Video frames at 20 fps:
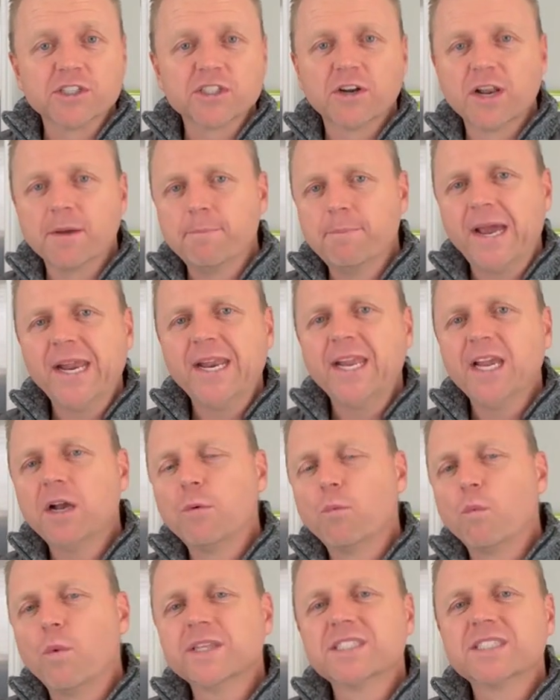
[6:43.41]
So depending
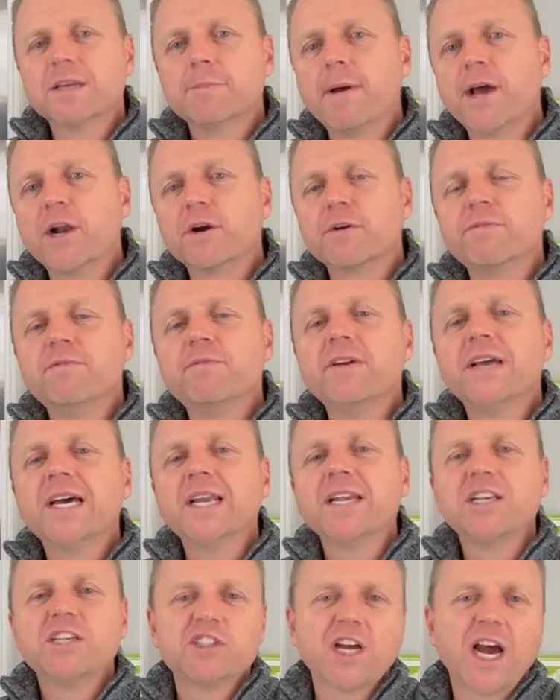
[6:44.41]
what's a better
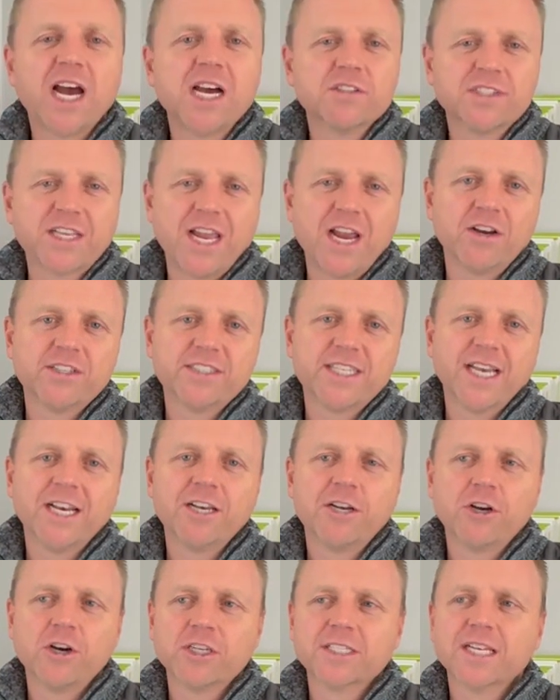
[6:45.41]
fit, childcare
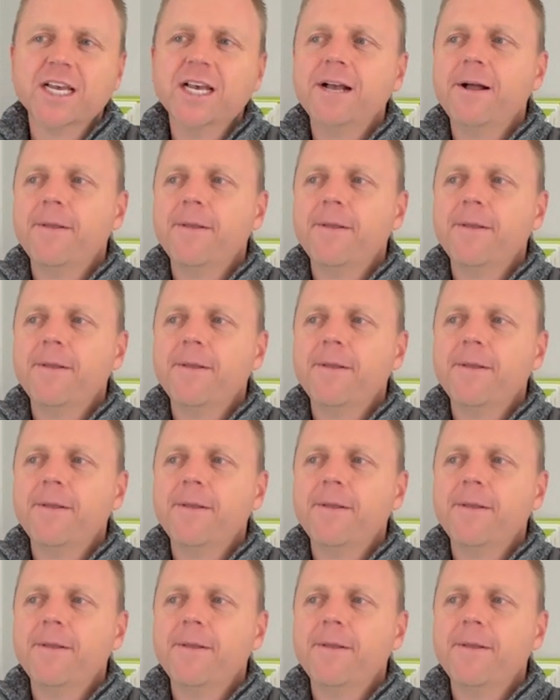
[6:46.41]
centers